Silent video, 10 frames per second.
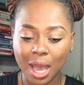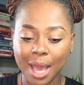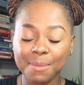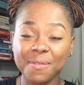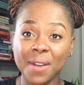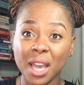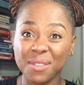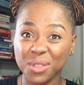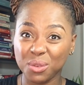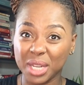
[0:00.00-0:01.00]
I'm
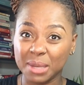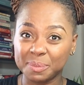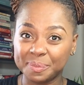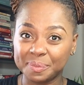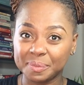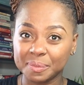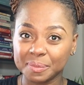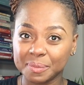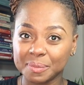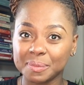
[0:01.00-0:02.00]
5'3
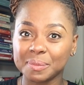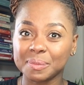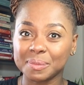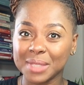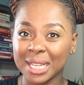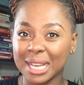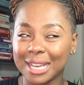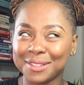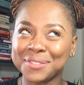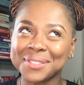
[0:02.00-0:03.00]
and a
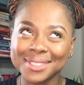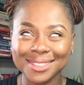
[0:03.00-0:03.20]
half.